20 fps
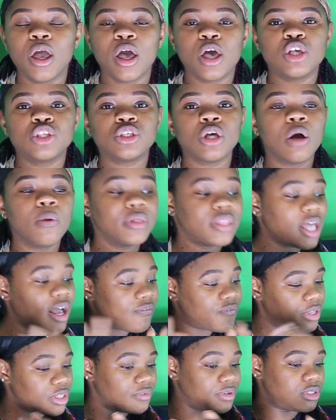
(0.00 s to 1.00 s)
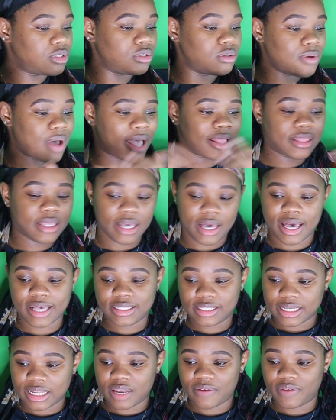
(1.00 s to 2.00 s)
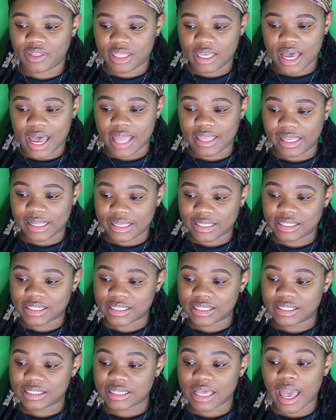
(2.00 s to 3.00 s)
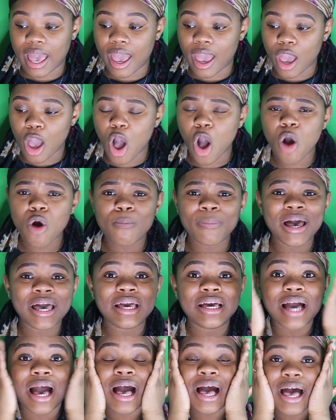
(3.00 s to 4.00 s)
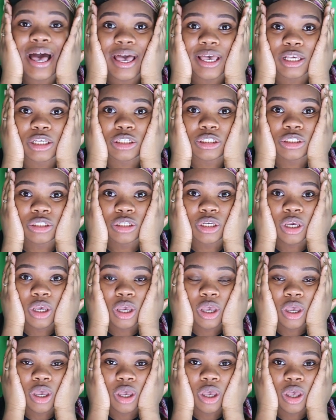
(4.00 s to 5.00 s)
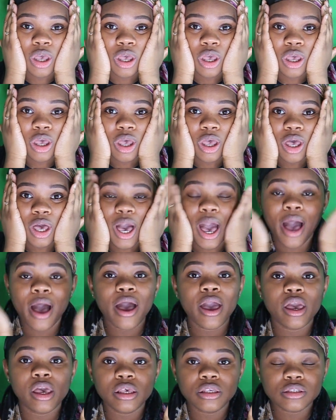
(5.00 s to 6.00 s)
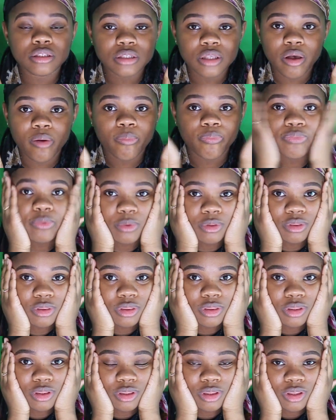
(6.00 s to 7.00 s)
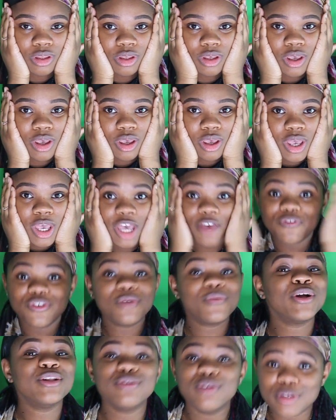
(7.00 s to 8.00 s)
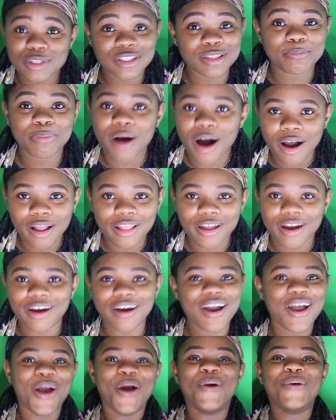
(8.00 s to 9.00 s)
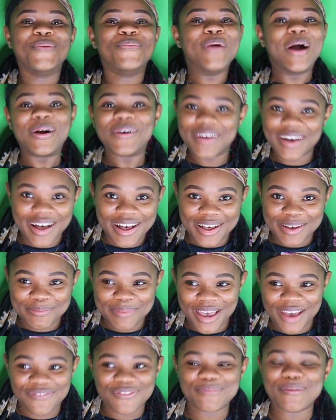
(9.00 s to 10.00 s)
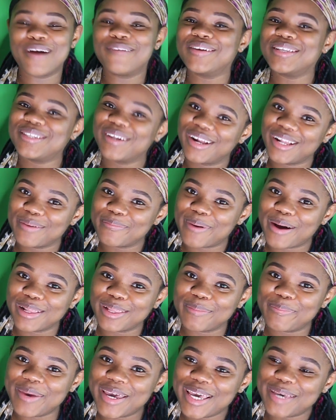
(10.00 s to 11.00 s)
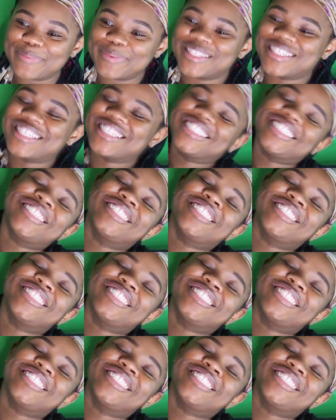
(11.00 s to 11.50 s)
So without further ado, I think I said everything I needed to say. Oh my gosh, guys, if you are new to the parlor, welcome. And for my returning parlor peeps,